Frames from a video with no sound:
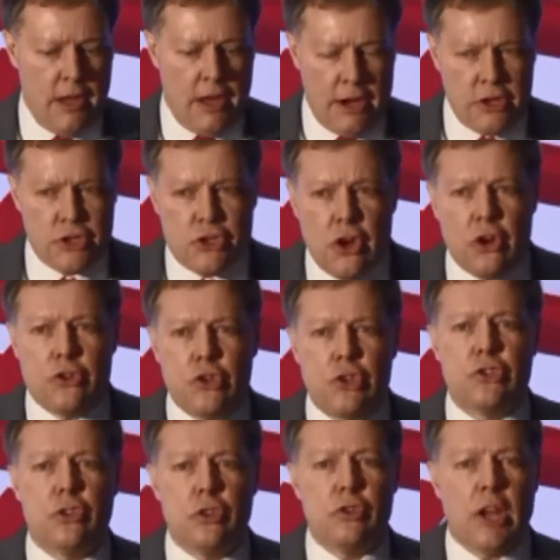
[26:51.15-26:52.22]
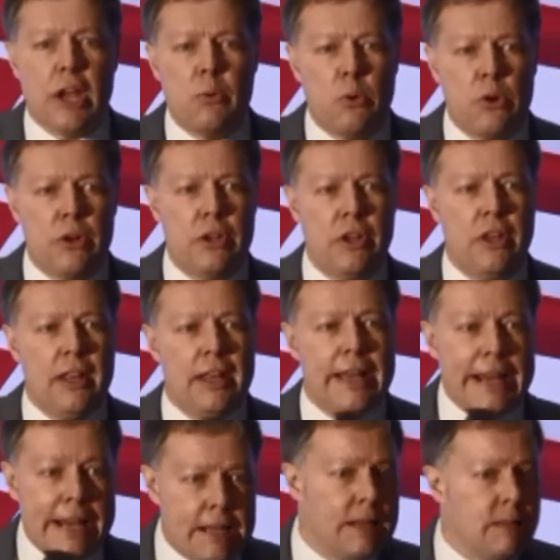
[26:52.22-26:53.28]
And it's not just that they were a
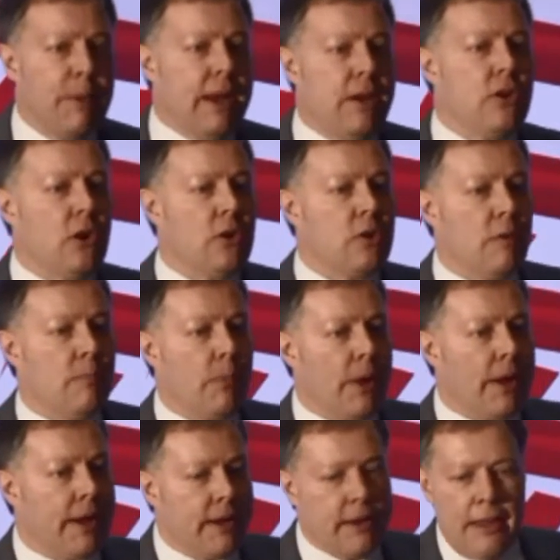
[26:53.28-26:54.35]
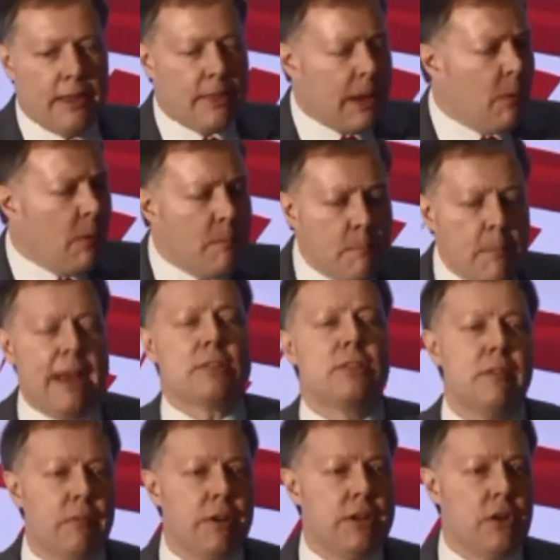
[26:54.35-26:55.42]
little bit not compliant, they were
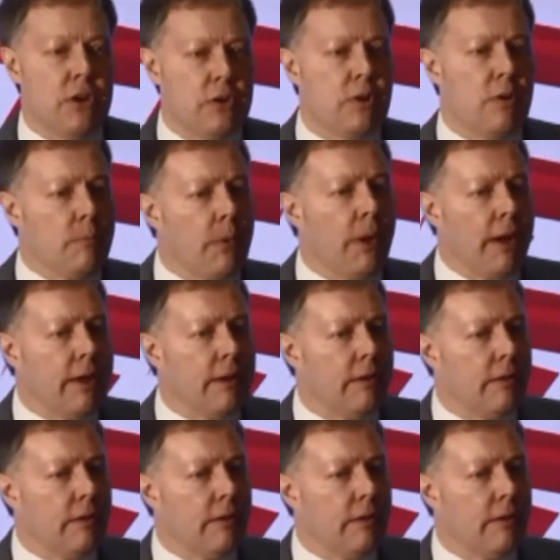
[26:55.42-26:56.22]
massively not compliant,